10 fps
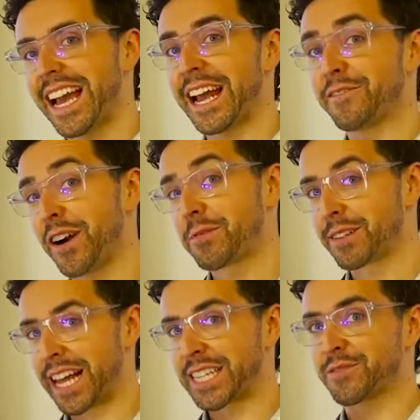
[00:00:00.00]
and
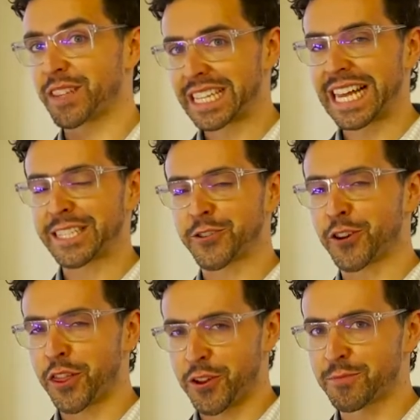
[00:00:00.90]
fiberglass for the
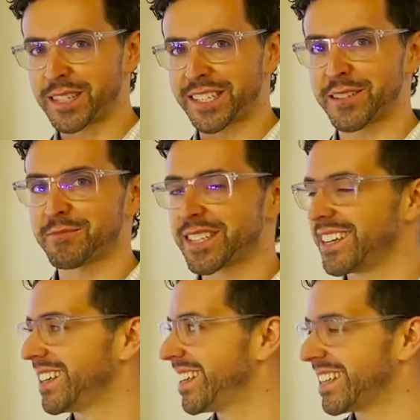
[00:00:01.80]
GlasCurtain therm systems.
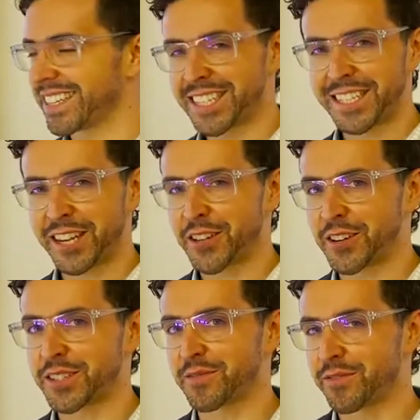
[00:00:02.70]
Let's take a
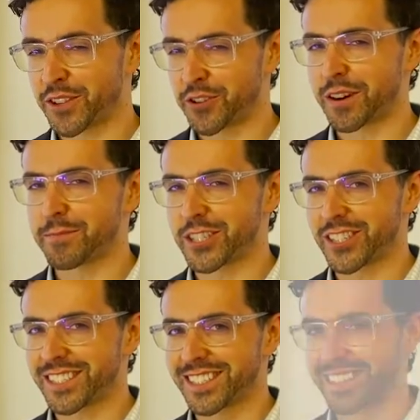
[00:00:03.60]
look at some FLIR images.